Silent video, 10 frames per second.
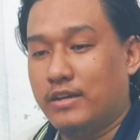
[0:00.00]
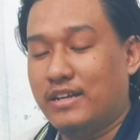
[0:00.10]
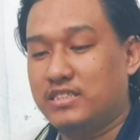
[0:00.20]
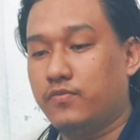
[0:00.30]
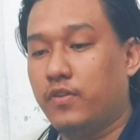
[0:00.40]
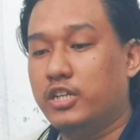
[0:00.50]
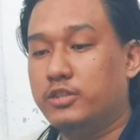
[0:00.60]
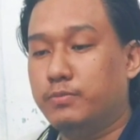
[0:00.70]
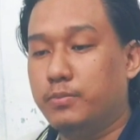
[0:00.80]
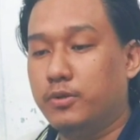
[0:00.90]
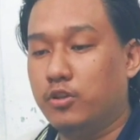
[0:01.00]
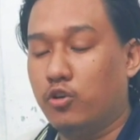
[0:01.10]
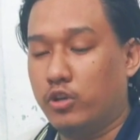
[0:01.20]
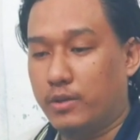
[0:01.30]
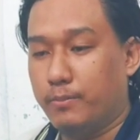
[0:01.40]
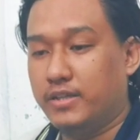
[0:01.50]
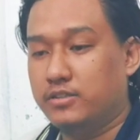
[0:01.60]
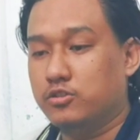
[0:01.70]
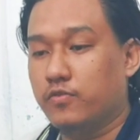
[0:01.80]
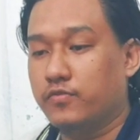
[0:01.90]
classifies people on the
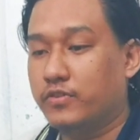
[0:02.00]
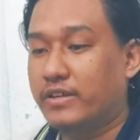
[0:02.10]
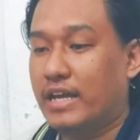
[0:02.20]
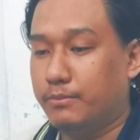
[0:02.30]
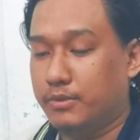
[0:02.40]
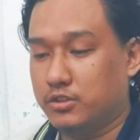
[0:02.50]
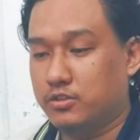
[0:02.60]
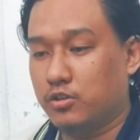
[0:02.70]
basis of three elements